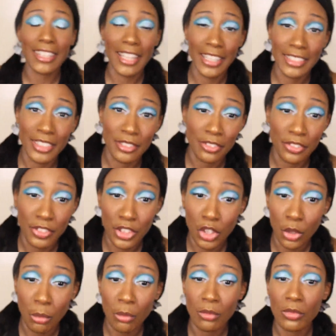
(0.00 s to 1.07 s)
that I didn't
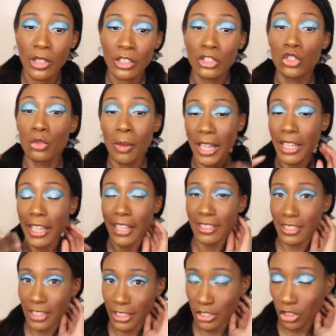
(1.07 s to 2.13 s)
film, do my
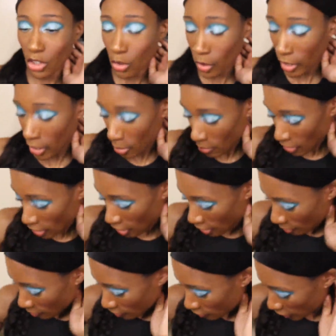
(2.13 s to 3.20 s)
last Instagram
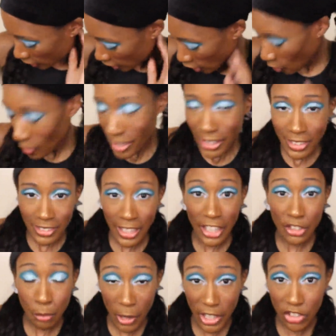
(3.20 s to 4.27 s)
um, video
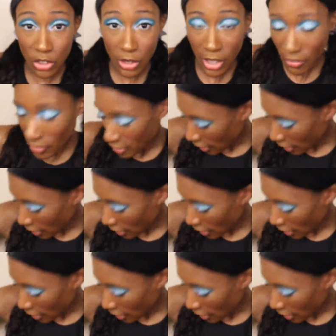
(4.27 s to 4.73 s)
slash picture of the